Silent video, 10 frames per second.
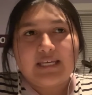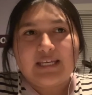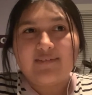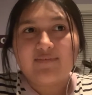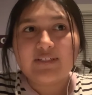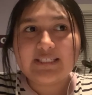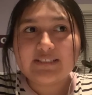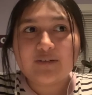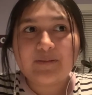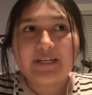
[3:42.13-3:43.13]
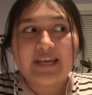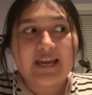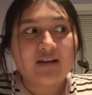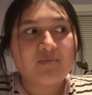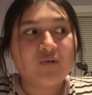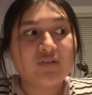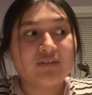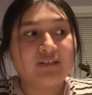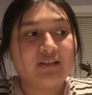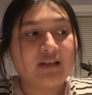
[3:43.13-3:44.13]
If Liz could be an
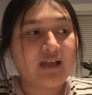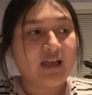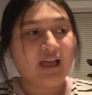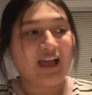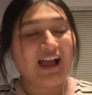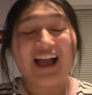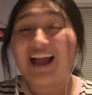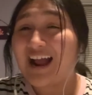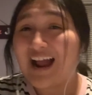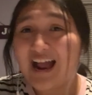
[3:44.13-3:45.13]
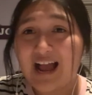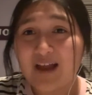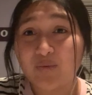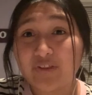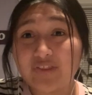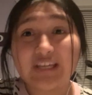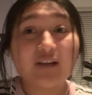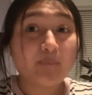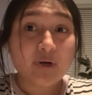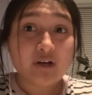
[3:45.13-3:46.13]
animal, I would think a
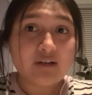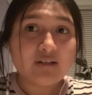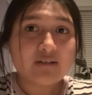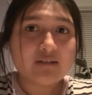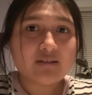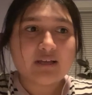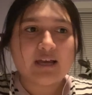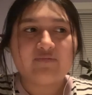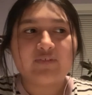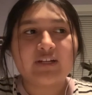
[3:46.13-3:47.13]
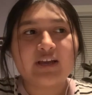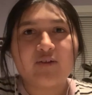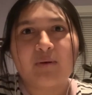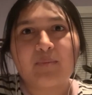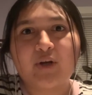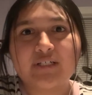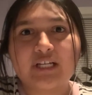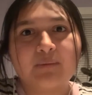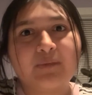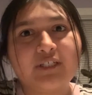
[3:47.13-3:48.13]
bird. I feel like I remember her
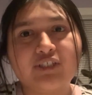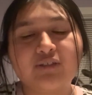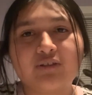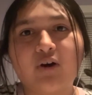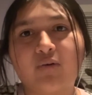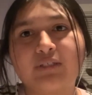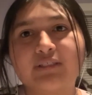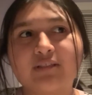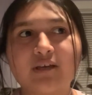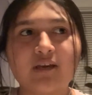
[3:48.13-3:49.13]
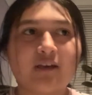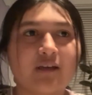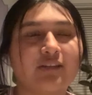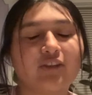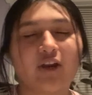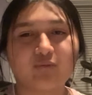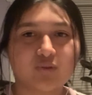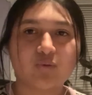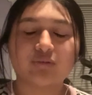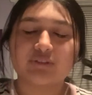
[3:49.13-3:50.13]
telling me she always thought it was
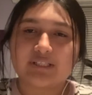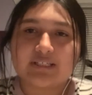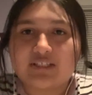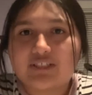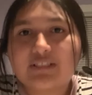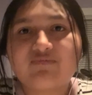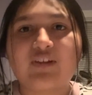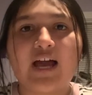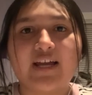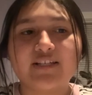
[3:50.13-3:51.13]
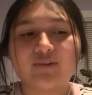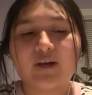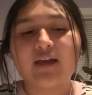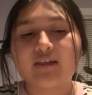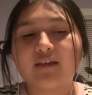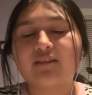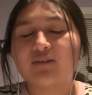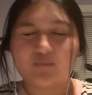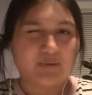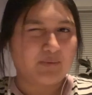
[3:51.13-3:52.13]
cool. They can just fly, so I think it
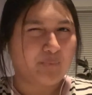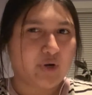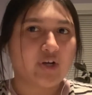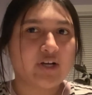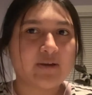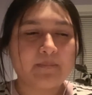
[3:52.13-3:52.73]
would be a bird.